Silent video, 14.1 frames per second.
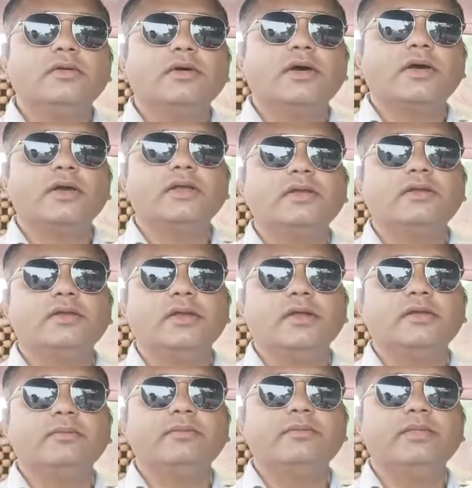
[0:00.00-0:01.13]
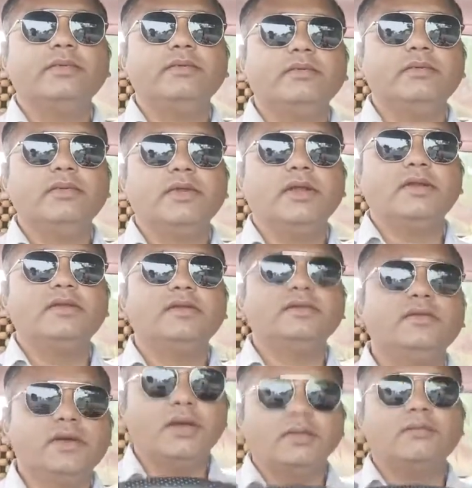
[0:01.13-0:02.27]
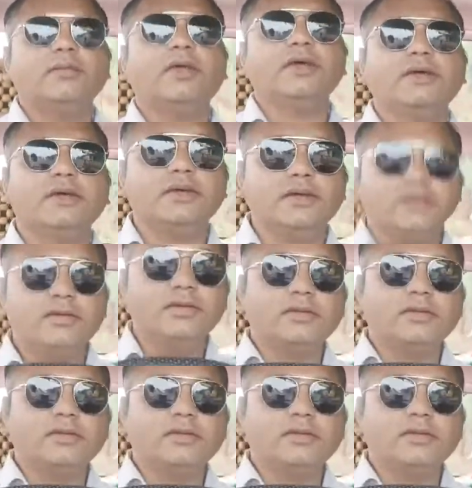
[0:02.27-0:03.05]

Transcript: Again, there is a jam like anything.